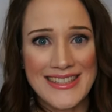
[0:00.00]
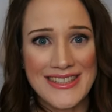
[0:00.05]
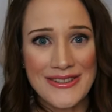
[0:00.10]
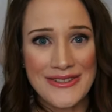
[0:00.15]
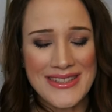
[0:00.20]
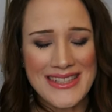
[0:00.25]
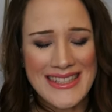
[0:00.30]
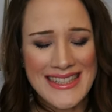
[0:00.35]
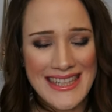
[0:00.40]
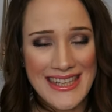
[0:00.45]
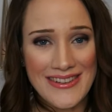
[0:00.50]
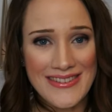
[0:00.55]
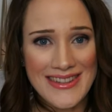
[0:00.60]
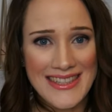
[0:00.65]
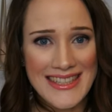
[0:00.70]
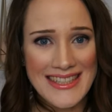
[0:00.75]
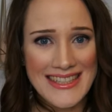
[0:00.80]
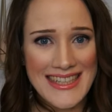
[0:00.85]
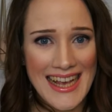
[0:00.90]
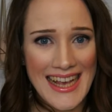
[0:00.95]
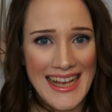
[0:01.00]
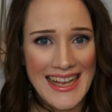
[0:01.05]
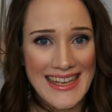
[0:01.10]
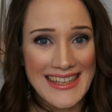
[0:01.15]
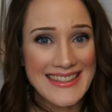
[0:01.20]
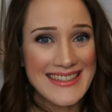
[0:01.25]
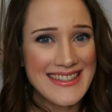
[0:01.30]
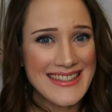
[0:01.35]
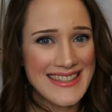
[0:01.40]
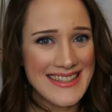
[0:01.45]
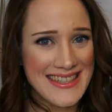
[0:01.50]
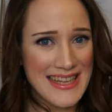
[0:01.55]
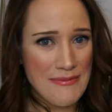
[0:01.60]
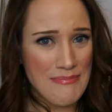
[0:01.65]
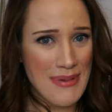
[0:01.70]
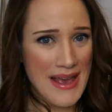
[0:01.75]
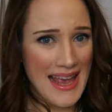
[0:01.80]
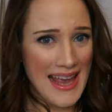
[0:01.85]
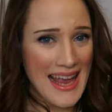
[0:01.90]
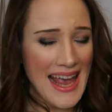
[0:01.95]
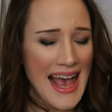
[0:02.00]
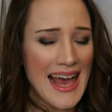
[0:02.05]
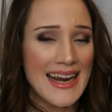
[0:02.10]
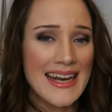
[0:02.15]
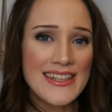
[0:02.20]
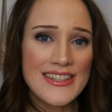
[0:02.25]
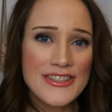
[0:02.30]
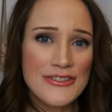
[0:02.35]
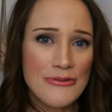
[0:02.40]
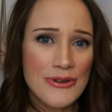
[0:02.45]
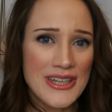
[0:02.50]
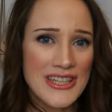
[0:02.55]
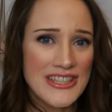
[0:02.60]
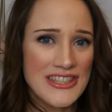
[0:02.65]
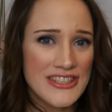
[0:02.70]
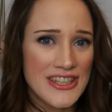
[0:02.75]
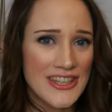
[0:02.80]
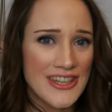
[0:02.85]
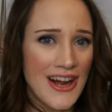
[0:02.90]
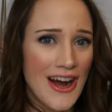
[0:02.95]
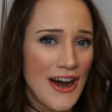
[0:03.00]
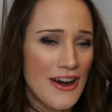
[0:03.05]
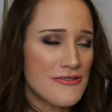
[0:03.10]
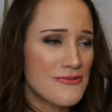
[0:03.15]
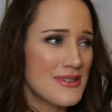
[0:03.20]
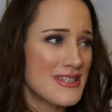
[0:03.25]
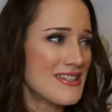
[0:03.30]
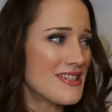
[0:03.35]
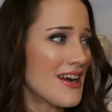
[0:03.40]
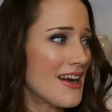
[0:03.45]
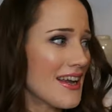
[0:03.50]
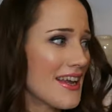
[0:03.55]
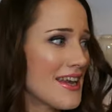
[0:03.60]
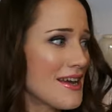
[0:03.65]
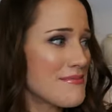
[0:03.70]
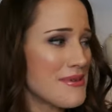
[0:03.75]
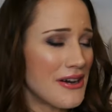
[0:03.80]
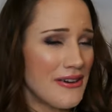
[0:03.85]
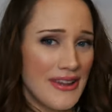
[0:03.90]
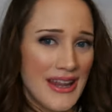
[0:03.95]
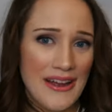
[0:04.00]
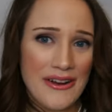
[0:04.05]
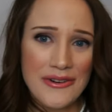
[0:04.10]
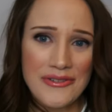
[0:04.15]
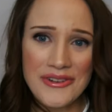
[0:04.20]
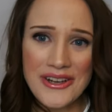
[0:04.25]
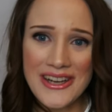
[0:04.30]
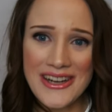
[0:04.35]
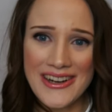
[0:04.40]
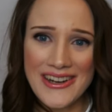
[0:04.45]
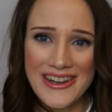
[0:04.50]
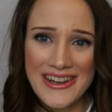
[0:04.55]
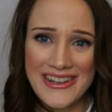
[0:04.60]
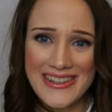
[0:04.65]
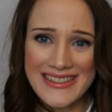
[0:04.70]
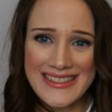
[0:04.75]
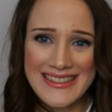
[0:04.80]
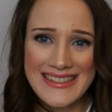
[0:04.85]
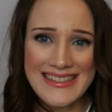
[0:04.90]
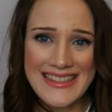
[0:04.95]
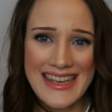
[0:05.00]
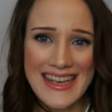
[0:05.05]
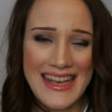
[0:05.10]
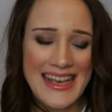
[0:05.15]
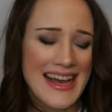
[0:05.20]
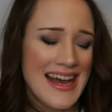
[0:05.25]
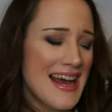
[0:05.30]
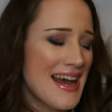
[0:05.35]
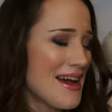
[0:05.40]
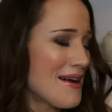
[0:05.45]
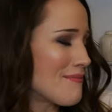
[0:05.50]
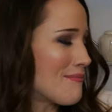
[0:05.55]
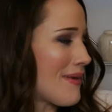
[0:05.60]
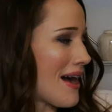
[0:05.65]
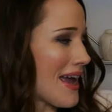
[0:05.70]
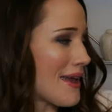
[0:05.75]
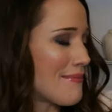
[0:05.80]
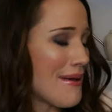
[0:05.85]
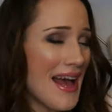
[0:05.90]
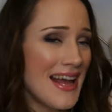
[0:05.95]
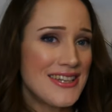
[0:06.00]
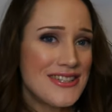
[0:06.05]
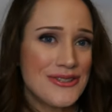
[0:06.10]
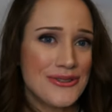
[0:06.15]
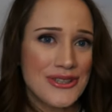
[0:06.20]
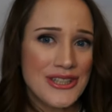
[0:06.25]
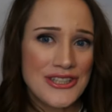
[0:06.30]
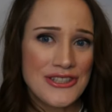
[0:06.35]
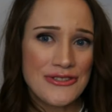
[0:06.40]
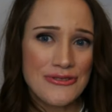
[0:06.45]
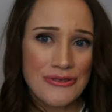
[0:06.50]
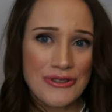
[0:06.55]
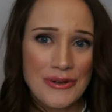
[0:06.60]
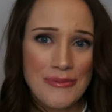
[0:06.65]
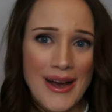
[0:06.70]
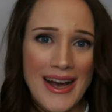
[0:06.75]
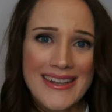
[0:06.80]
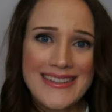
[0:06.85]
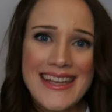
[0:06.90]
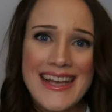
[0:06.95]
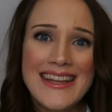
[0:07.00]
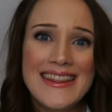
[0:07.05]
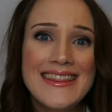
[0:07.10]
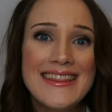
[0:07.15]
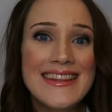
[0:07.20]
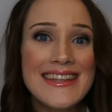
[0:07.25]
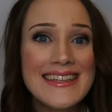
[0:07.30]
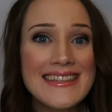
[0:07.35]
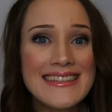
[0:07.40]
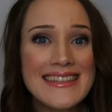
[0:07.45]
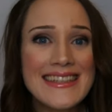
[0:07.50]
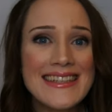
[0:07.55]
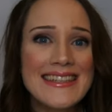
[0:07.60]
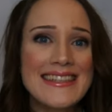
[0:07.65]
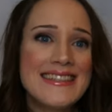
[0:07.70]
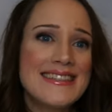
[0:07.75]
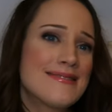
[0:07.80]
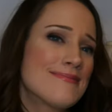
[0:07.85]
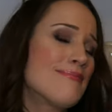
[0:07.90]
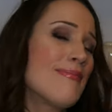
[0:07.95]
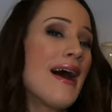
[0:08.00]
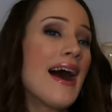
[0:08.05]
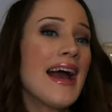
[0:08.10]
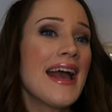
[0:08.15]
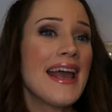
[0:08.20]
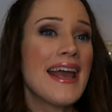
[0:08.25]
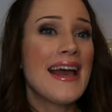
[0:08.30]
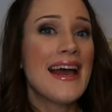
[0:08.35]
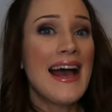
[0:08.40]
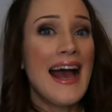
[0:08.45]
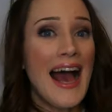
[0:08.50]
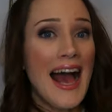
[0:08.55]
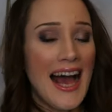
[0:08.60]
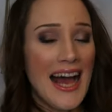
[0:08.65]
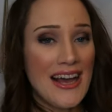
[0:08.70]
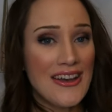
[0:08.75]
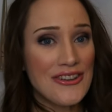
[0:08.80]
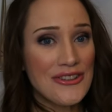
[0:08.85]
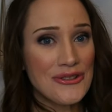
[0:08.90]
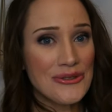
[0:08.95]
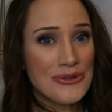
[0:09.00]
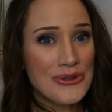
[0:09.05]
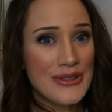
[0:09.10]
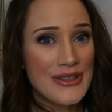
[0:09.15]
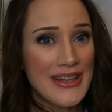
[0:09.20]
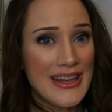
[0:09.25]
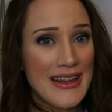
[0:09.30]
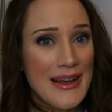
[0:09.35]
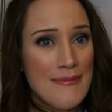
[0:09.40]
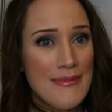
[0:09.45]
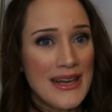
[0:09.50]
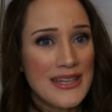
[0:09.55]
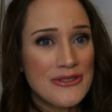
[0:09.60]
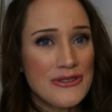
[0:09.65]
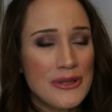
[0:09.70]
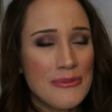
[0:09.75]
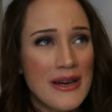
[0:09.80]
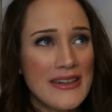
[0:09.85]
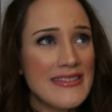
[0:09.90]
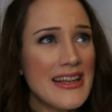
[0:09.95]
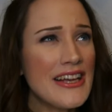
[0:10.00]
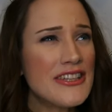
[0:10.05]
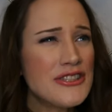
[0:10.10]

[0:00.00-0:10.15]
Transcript: so the tea of the day is steeping, and I just want to start off with talking about like over here you'll see my Pandora jewelry box, and this is my actual Pandora box.